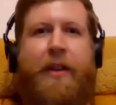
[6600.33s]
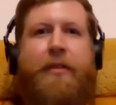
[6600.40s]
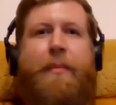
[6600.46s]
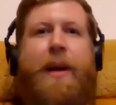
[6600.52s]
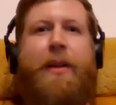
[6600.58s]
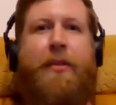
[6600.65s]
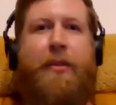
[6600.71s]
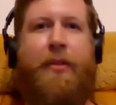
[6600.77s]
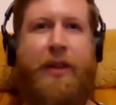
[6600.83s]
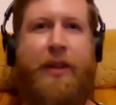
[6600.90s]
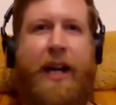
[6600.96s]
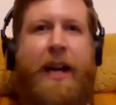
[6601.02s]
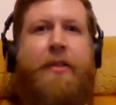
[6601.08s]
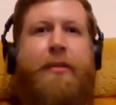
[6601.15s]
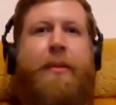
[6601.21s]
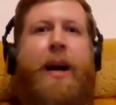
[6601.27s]
and its mental
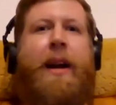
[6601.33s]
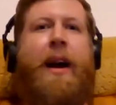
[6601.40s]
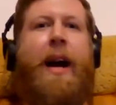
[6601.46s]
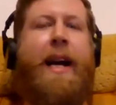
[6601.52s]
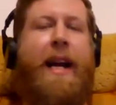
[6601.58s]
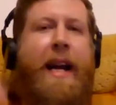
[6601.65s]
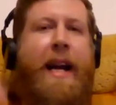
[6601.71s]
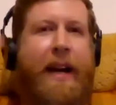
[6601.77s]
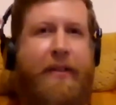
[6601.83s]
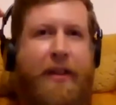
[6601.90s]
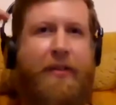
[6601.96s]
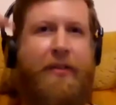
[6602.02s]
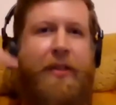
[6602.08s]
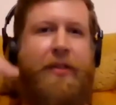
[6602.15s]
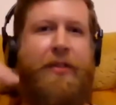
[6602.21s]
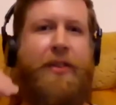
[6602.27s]
states, right? I can
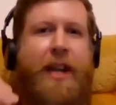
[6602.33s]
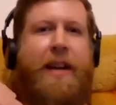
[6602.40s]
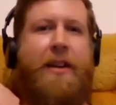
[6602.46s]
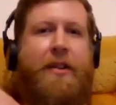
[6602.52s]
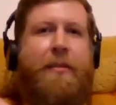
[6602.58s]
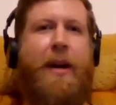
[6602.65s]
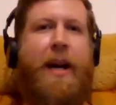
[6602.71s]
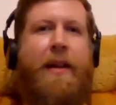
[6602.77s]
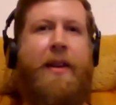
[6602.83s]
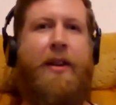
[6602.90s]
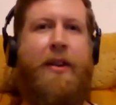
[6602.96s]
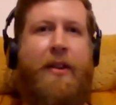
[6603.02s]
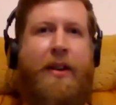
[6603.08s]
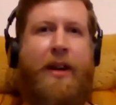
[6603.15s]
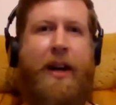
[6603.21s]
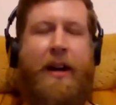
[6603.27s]
access this state in a way that
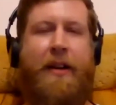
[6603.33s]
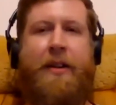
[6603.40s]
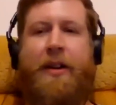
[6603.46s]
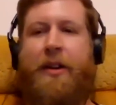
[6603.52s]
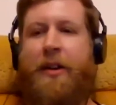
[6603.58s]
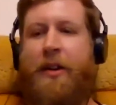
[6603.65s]
you can't.